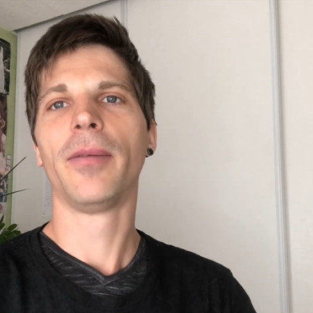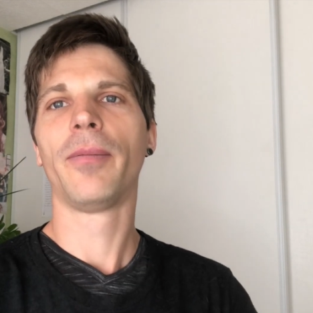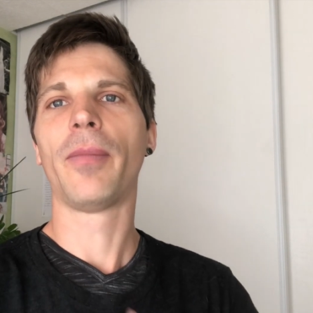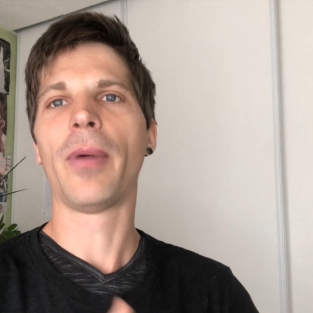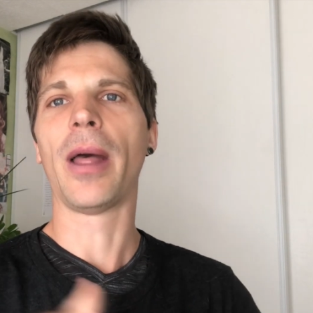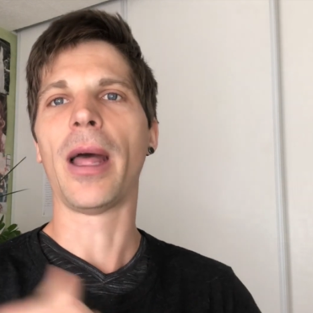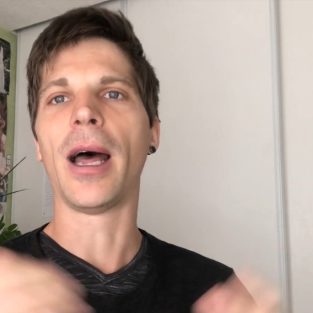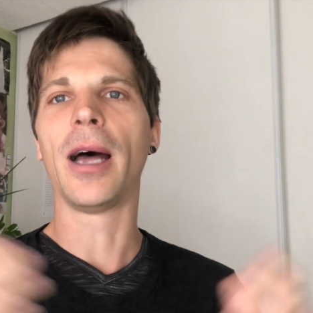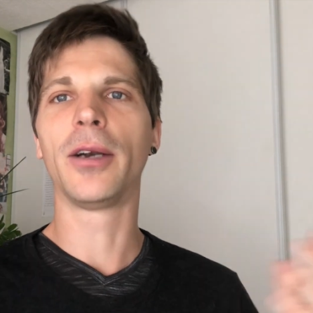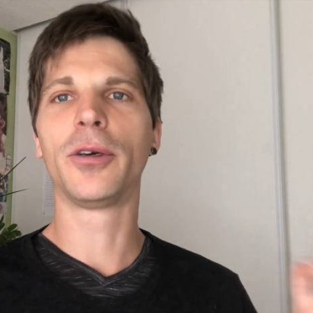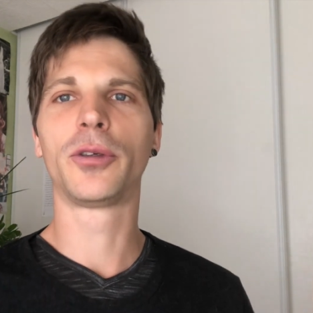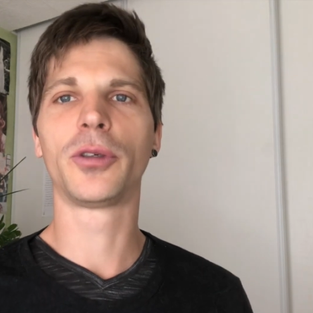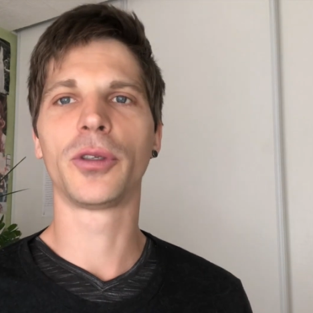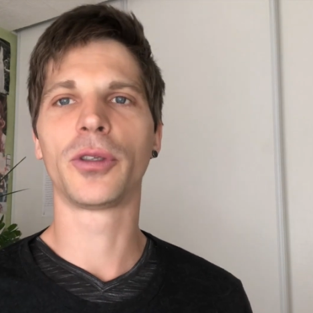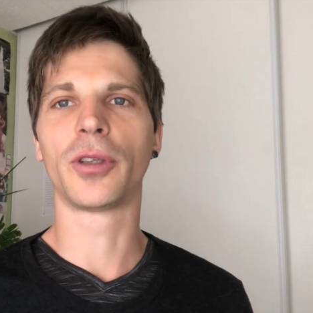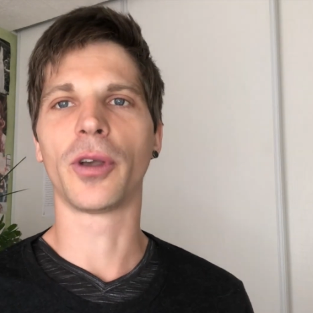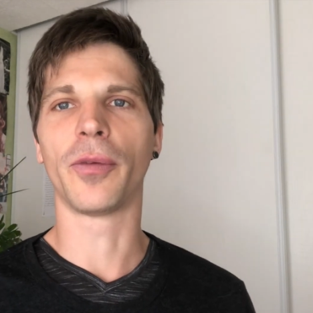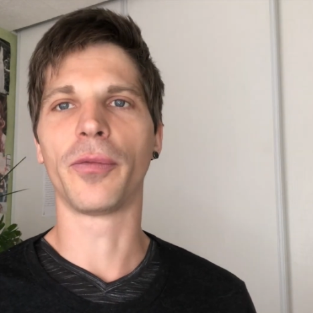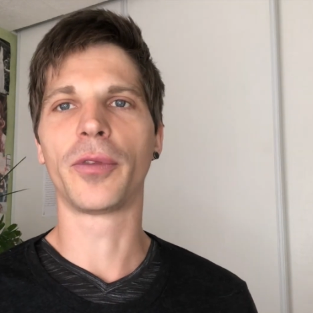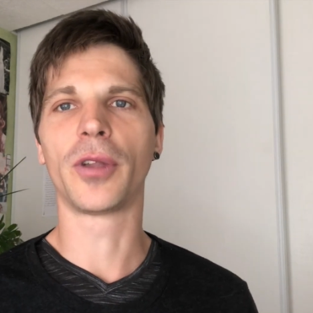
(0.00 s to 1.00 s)

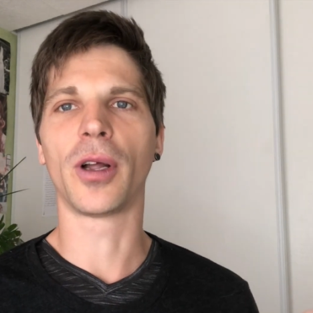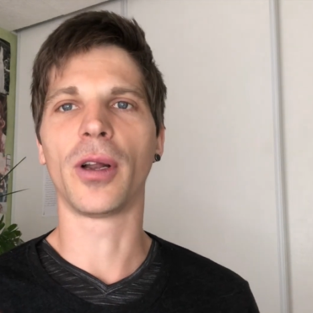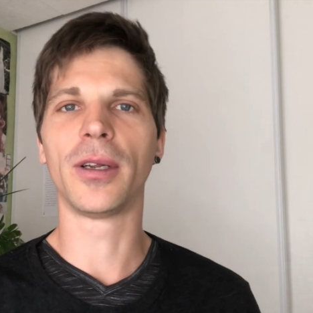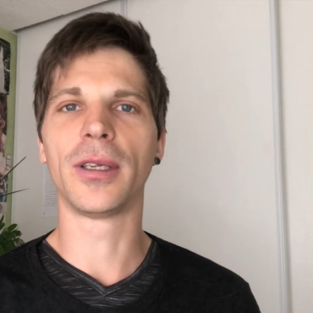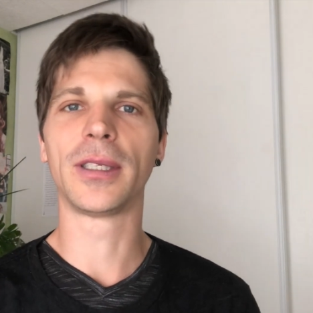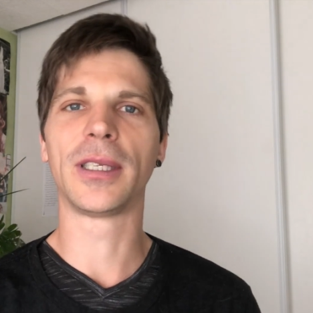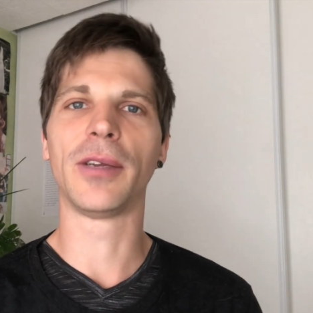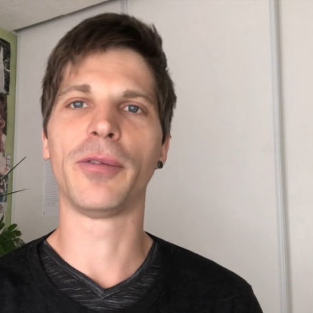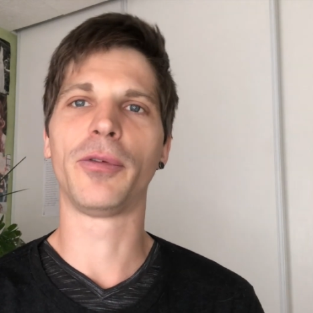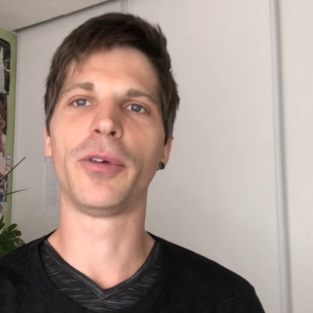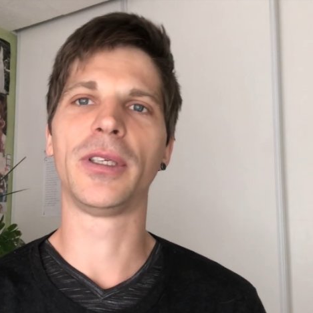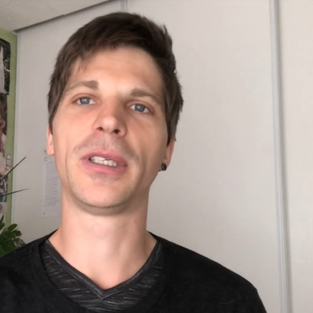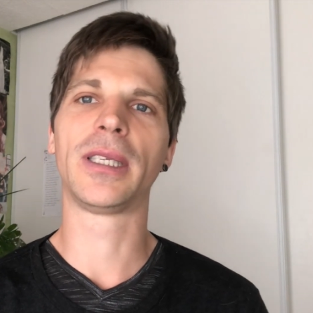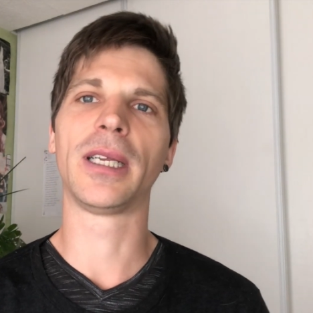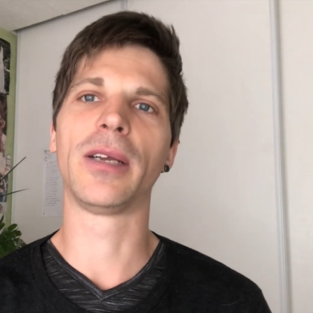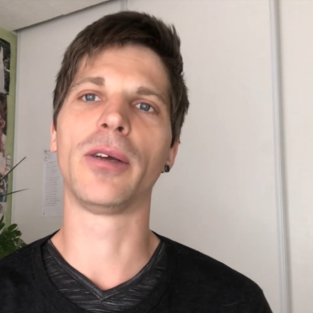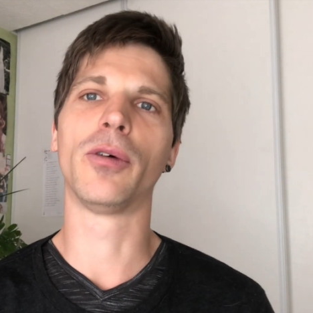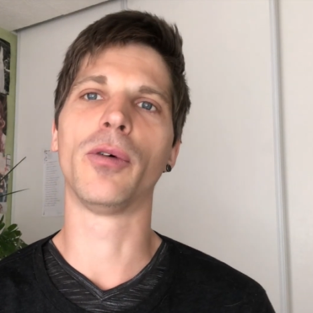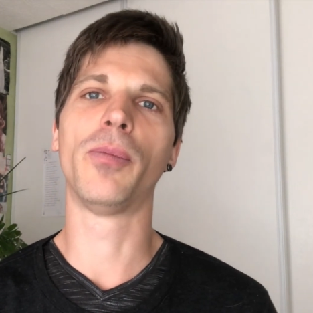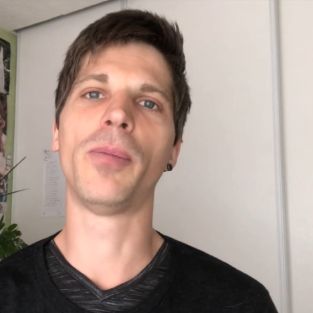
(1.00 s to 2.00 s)
hundreds of dollars every
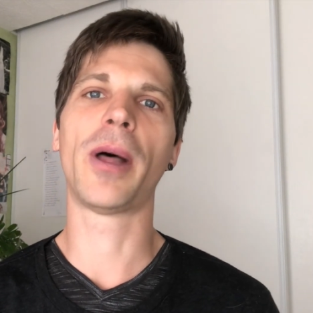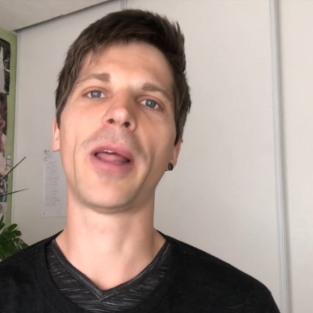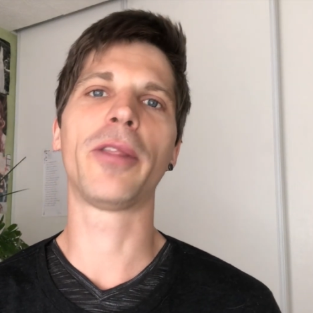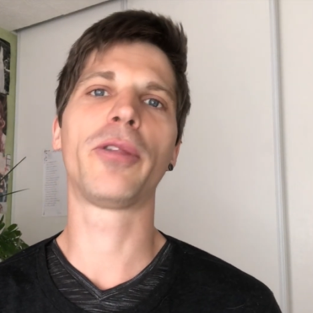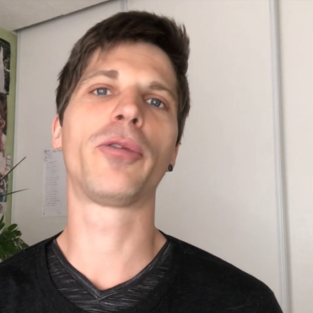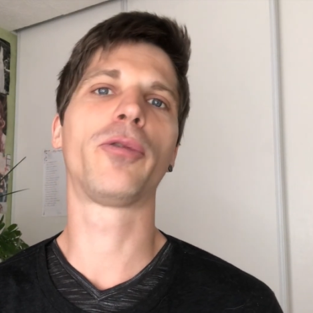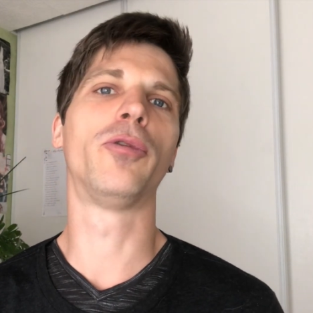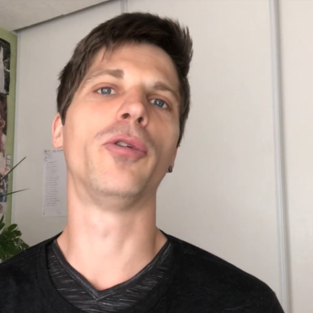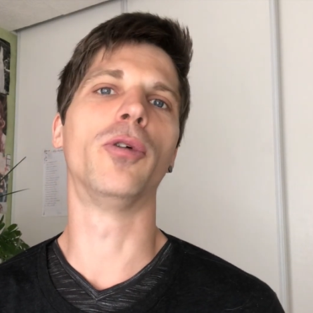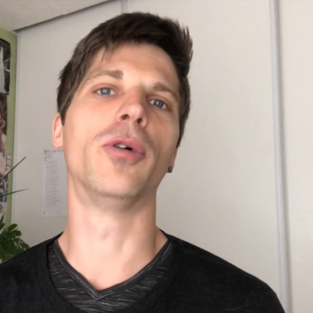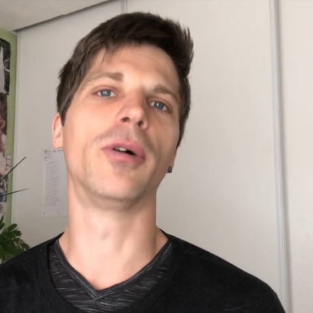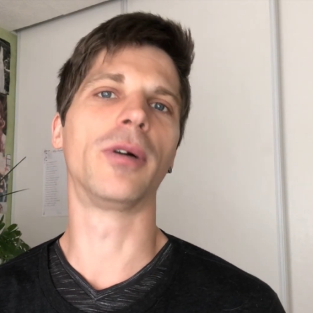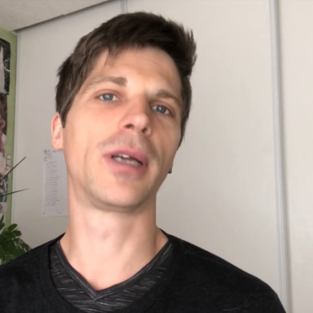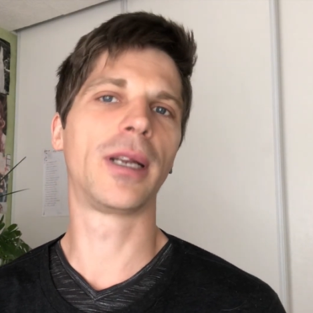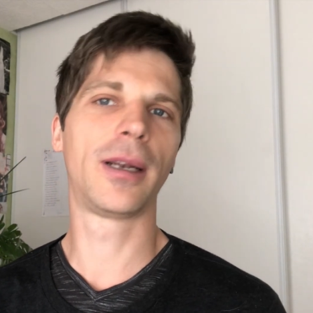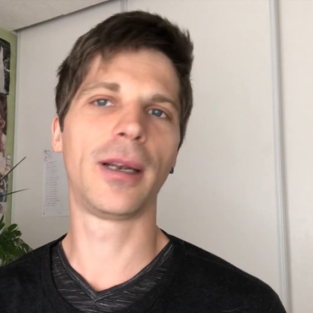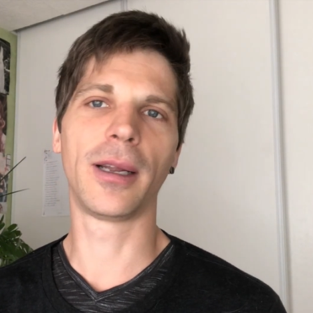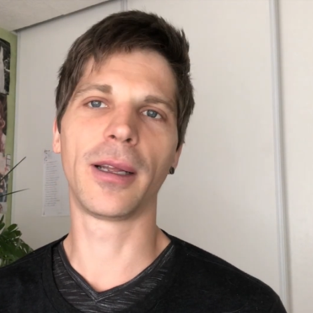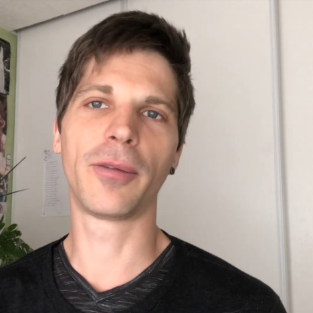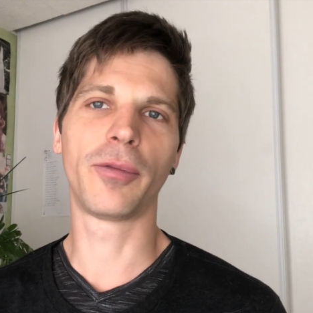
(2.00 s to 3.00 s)
single month for
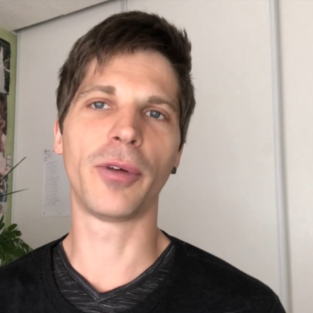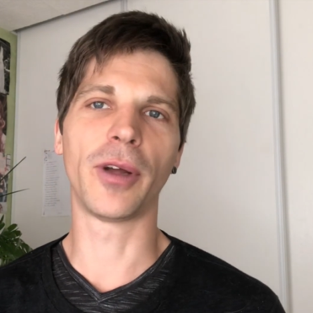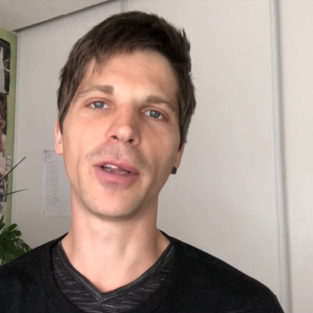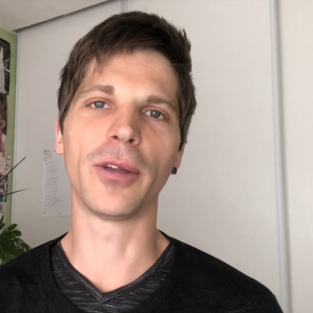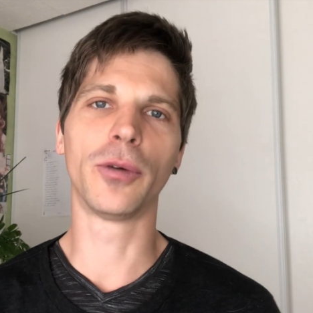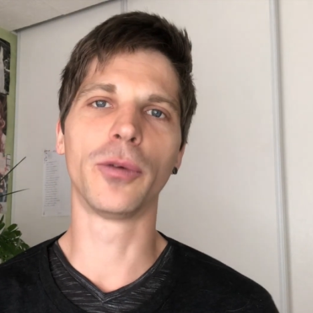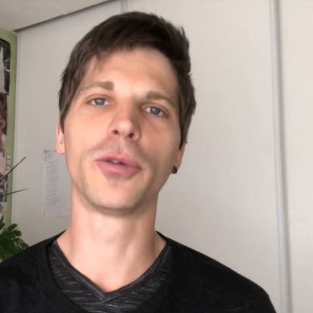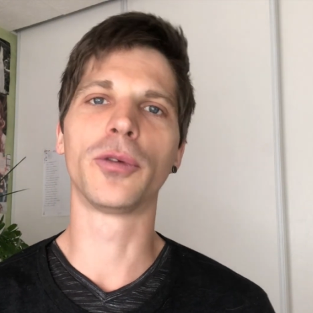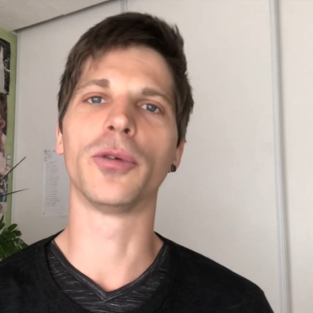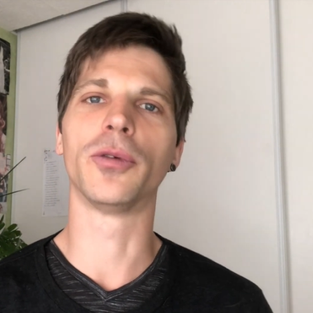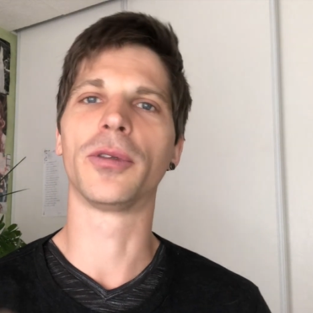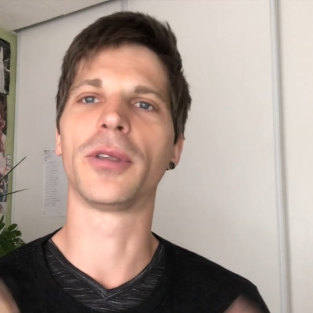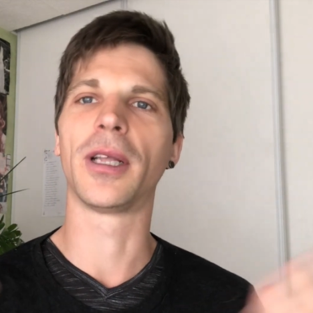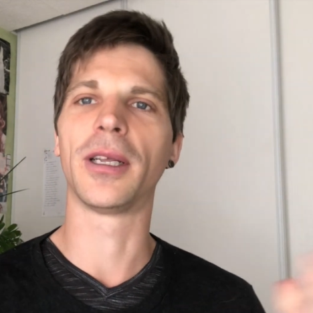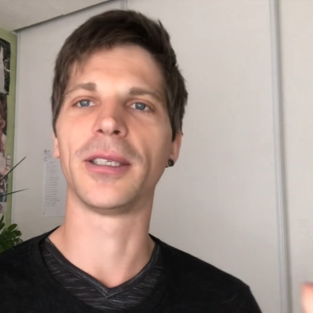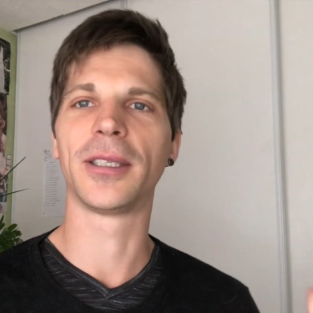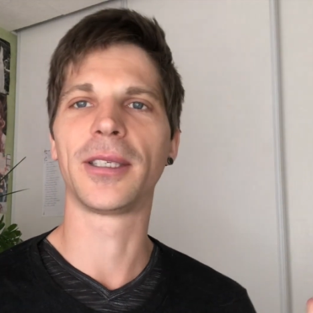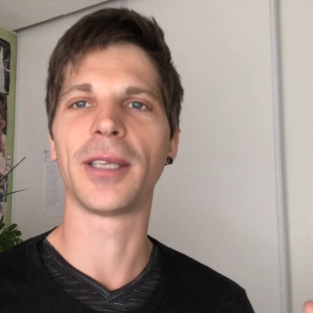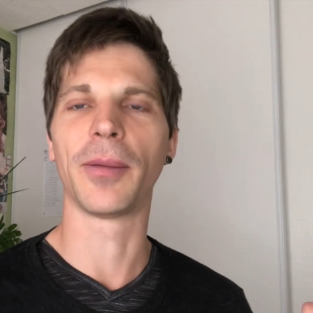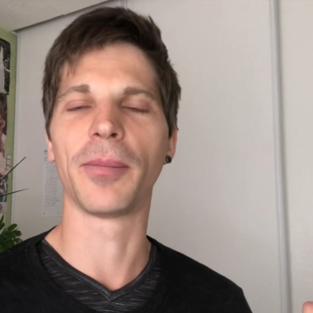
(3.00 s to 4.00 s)
ClickFunnels
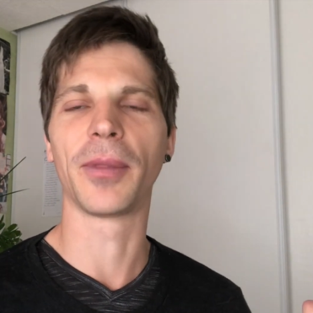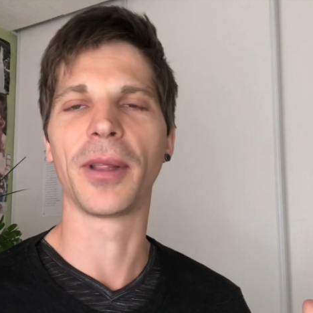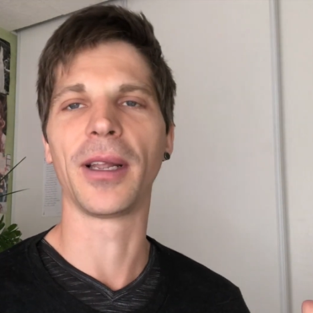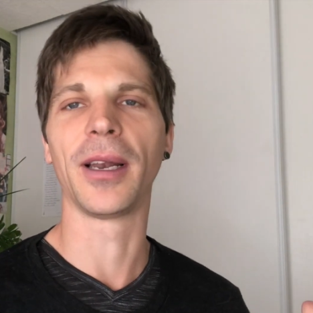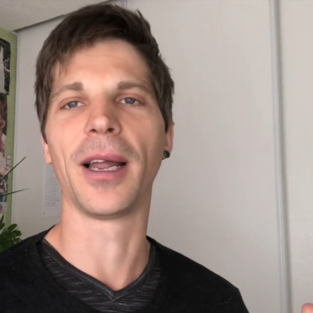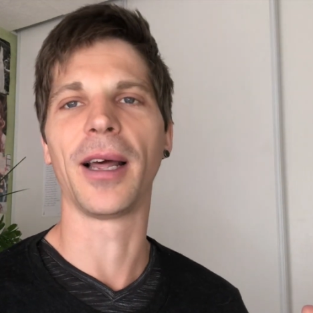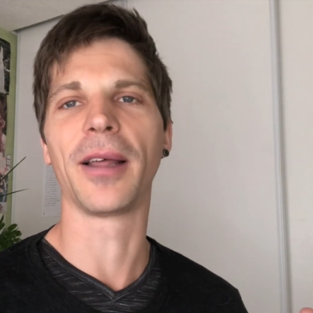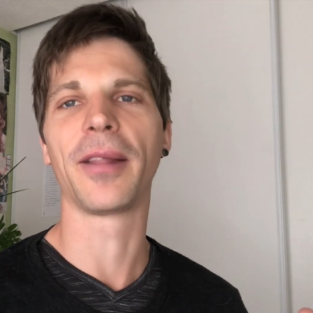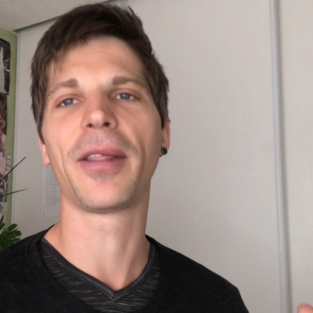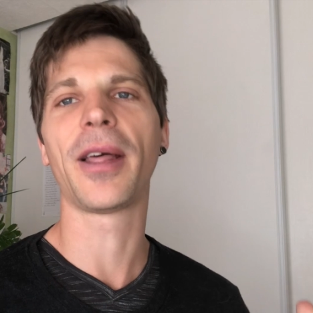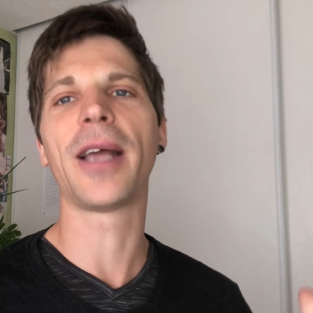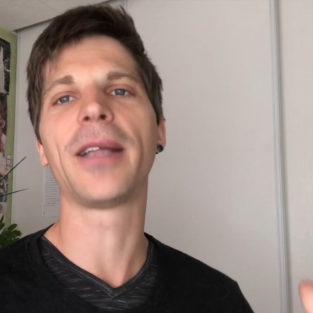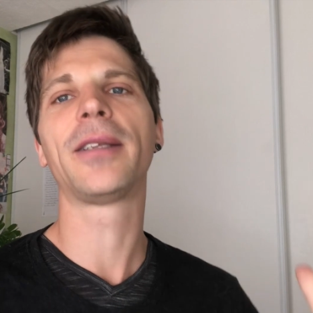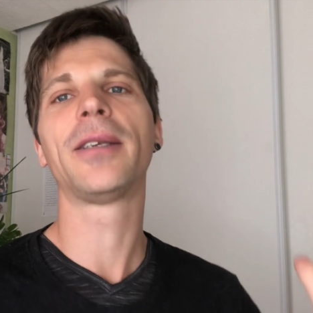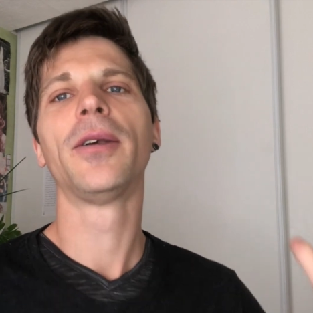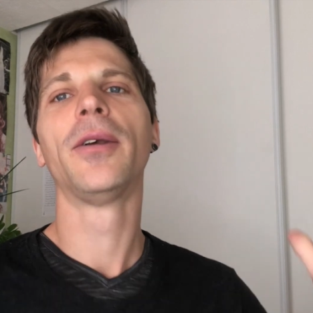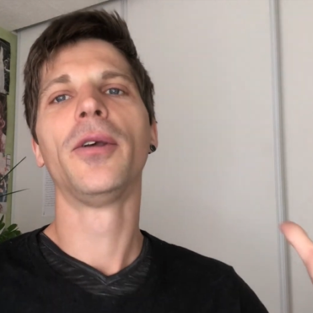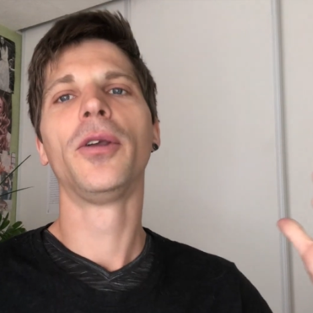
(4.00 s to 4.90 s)
or something like that.